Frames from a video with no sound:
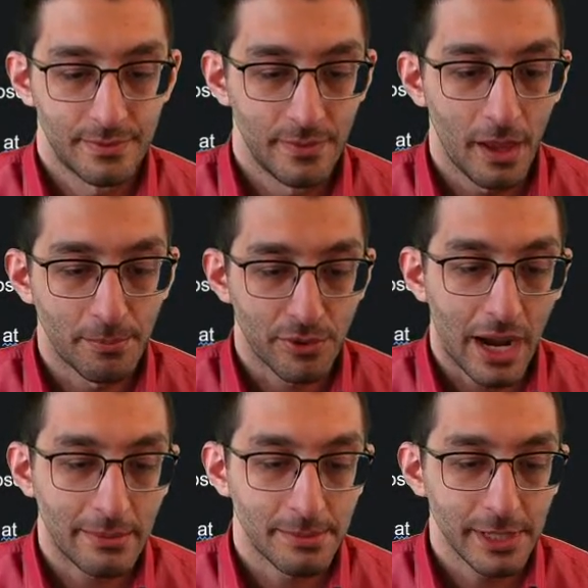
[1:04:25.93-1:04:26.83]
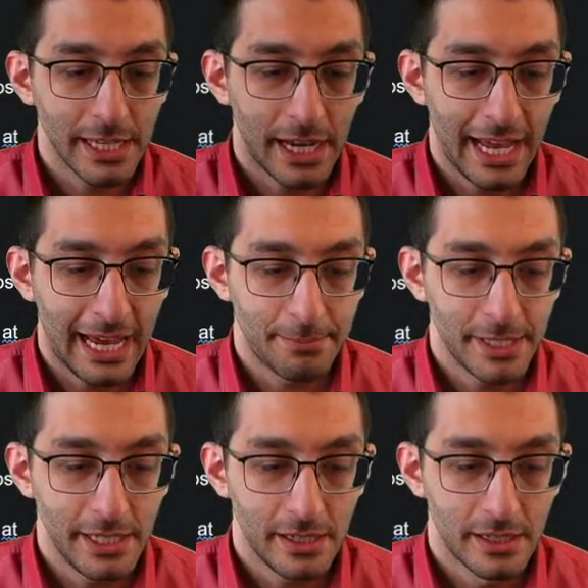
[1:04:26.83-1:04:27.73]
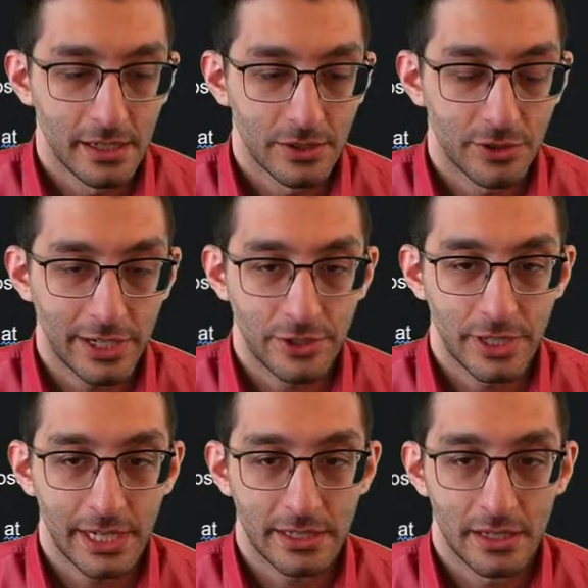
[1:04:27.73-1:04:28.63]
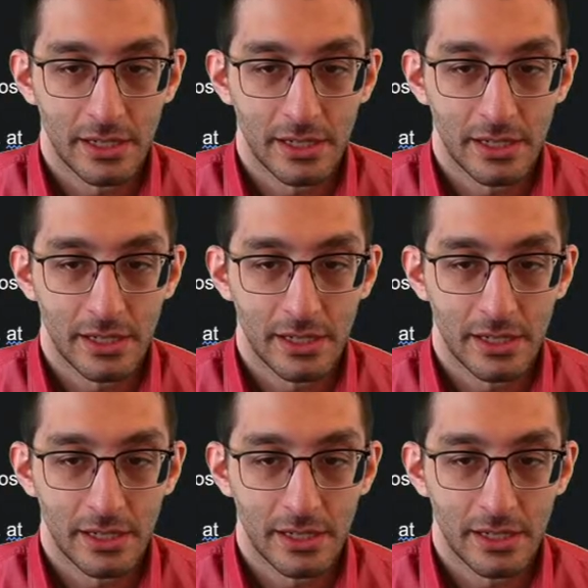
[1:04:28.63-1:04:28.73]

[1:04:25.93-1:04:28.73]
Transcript: probably a happy treasure chest.